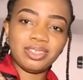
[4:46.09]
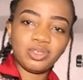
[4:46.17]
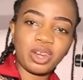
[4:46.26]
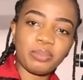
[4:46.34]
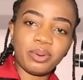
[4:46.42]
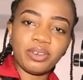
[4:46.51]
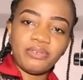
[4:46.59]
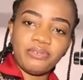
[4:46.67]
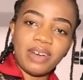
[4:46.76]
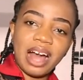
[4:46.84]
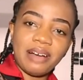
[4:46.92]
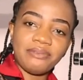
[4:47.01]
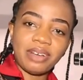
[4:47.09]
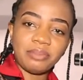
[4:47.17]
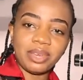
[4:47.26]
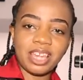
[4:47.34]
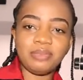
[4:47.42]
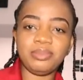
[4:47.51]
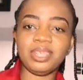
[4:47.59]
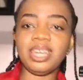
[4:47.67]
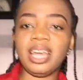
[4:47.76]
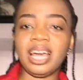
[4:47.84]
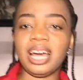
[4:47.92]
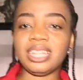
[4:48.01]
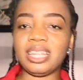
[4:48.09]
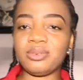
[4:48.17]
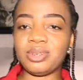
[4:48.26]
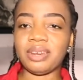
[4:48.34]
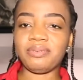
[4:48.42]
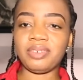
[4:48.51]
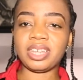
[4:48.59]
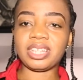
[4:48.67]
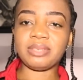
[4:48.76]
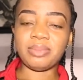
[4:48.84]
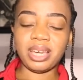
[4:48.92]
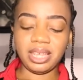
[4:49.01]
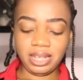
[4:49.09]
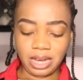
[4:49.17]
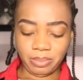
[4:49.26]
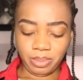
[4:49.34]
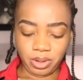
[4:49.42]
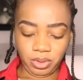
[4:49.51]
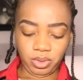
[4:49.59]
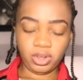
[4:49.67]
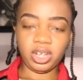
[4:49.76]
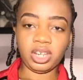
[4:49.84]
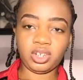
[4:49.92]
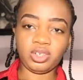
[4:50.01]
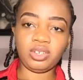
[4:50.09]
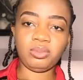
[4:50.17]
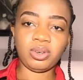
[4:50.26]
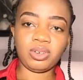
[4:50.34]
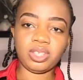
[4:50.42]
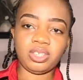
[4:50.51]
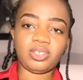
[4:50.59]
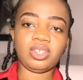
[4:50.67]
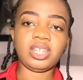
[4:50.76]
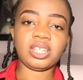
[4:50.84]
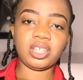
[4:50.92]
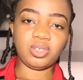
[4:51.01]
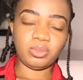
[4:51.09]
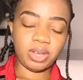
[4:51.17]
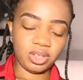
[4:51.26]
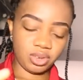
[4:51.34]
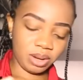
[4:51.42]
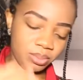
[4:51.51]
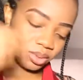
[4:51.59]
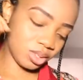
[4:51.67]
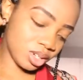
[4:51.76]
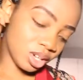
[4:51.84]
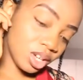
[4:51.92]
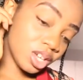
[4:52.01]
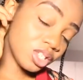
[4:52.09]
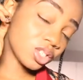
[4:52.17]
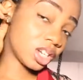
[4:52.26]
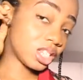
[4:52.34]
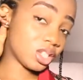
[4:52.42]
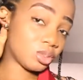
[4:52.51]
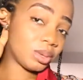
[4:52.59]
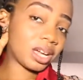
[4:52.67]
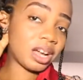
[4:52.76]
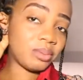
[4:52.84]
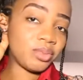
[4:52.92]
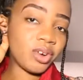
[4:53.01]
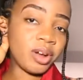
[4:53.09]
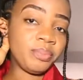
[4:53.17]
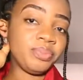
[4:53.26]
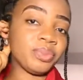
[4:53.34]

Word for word: tripod far far behind me and that would affect my lapel connection because it's connected to my tripod it's connected to my camera